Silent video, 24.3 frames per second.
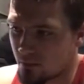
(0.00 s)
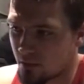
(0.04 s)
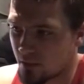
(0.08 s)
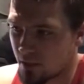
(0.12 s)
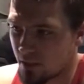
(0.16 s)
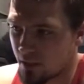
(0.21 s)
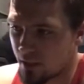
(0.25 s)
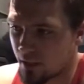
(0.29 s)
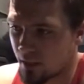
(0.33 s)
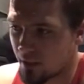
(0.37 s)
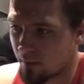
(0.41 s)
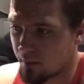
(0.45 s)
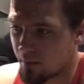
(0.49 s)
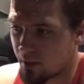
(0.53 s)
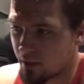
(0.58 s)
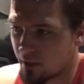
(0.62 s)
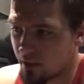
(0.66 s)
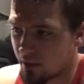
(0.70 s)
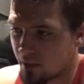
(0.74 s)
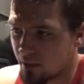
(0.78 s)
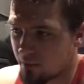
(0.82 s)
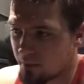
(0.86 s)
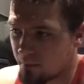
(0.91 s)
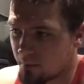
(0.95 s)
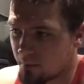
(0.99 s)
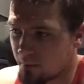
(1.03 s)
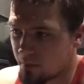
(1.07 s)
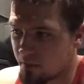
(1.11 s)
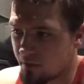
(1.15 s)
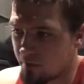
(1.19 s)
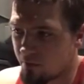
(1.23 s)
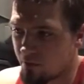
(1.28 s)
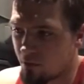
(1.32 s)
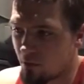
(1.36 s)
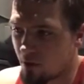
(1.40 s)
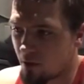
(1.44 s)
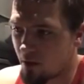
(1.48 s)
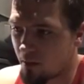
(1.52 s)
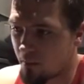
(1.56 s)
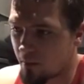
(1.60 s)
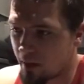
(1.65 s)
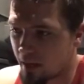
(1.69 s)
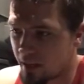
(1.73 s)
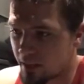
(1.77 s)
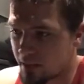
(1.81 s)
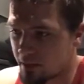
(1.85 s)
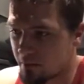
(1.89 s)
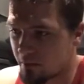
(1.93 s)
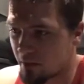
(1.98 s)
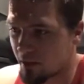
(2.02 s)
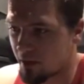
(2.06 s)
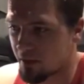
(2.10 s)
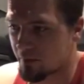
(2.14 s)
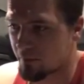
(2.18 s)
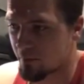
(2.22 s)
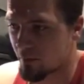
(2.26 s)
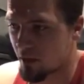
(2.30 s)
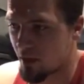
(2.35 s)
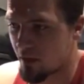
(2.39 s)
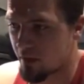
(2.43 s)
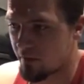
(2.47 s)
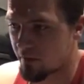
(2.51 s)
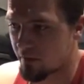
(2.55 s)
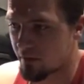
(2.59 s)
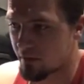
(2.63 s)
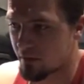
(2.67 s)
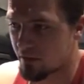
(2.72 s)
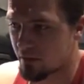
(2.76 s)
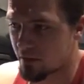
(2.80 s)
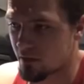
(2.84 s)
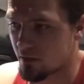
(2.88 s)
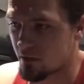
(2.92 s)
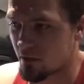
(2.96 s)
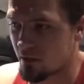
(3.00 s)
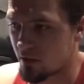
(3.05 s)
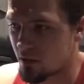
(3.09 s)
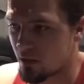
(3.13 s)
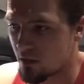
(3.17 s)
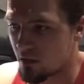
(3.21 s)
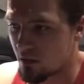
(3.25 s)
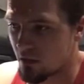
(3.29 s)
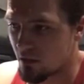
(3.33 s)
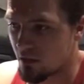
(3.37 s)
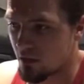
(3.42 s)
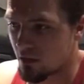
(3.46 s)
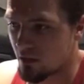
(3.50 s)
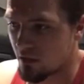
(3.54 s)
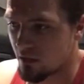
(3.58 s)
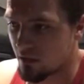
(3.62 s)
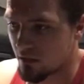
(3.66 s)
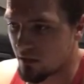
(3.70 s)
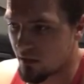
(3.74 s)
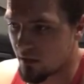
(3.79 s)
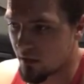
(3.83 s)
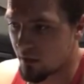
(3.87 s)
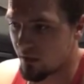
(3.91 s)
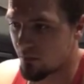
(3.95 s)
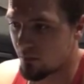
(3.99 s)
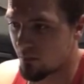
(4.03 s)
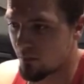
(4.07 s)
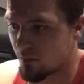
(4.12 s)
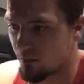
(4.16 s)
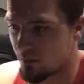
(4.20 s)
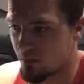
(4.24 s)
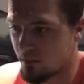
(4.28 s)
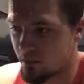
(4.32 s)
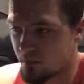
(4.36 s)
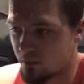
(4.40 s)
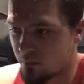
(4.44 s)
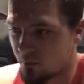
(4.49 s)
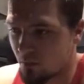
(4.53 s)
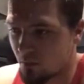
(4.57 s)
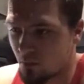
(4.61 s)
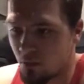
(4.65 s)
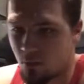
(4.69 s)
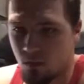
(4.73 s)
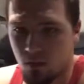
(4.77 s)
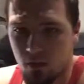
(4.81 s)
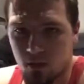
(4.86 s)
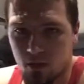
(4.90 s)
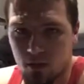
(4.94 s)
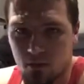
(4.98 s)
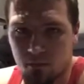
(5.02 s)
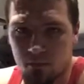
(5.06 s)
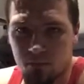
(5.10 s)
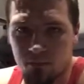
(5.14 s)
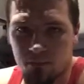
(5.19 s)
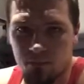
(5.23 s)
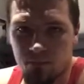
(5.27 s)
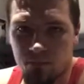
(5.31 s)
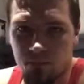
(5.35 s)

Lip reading: And I mean, if you want to maximize profit with this program,